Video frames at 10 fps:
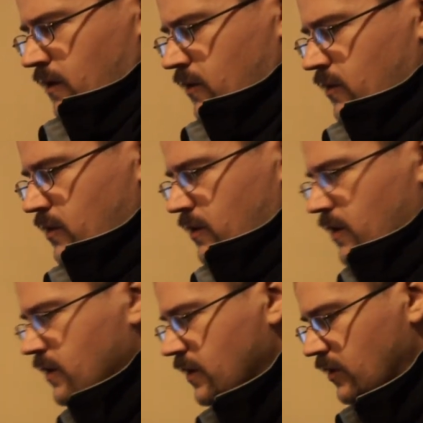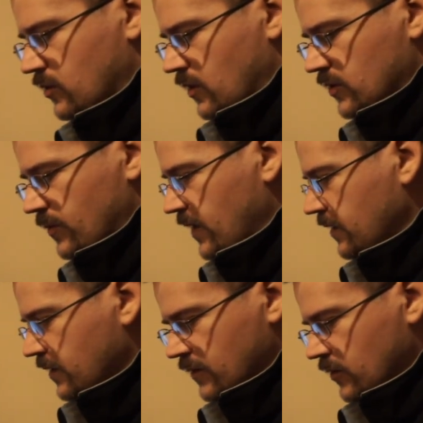So install the
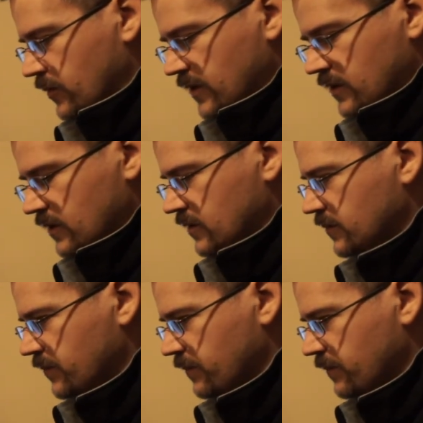bed, no big deal.